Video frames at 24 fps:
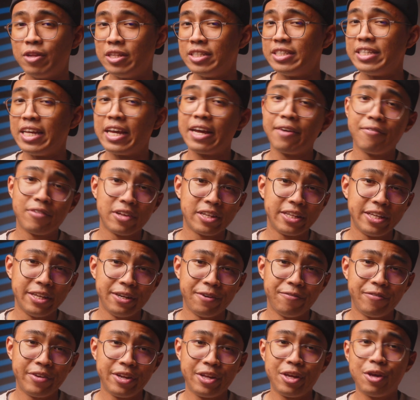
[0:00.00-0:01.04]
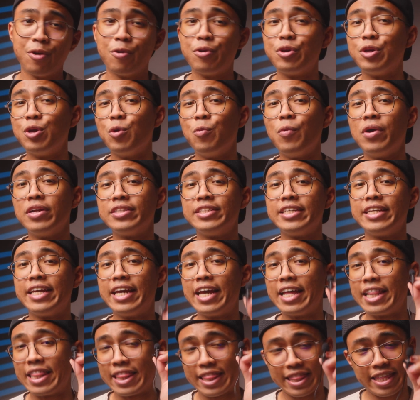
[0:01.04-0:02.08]
the sake of a cleaner video, you'll want to
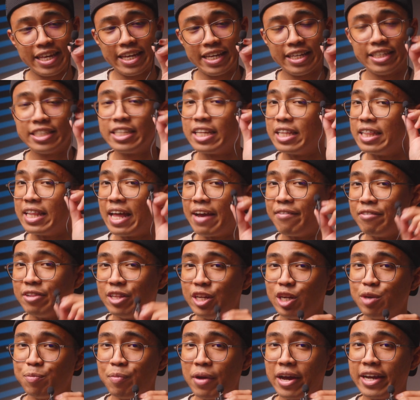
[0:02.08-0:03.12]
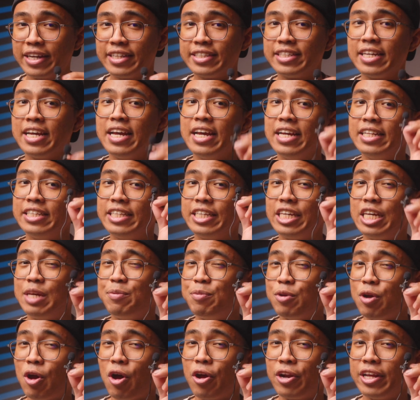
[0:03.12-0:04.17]
get these lavalier mics to keep
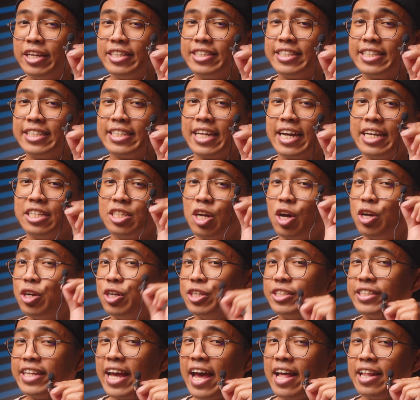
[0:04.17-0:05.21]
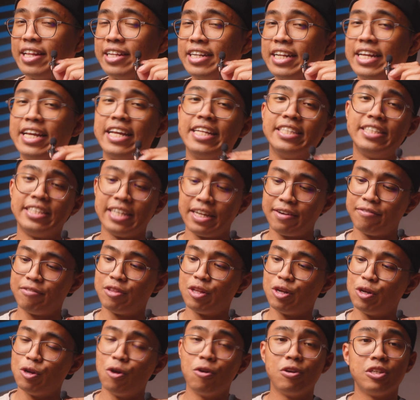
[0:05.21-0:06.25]
your audience's eyes on your talent instead of the
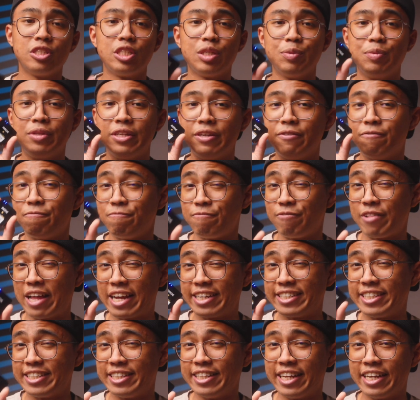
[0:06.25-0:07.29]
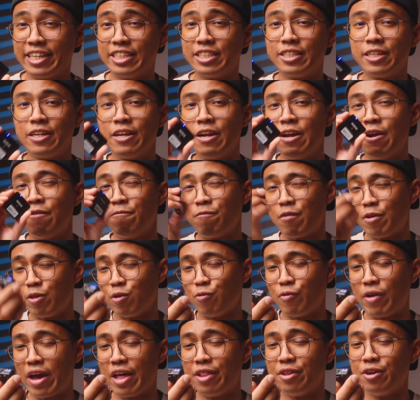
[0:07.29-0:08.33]
noticeably flashing lights from the
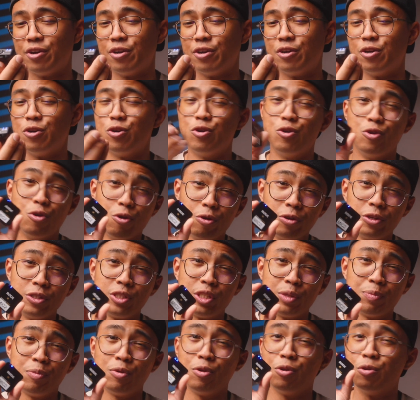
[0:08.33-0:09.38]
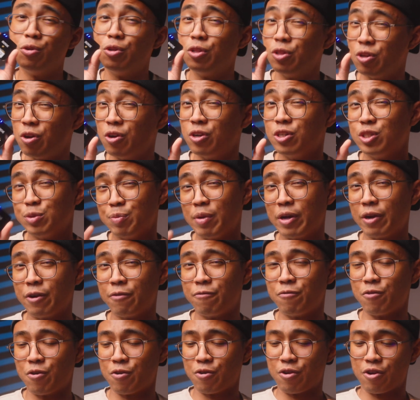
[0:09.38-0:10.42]
rather noticeable large
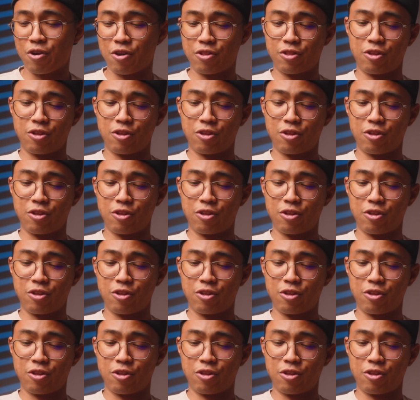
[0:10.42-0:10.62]
microphone on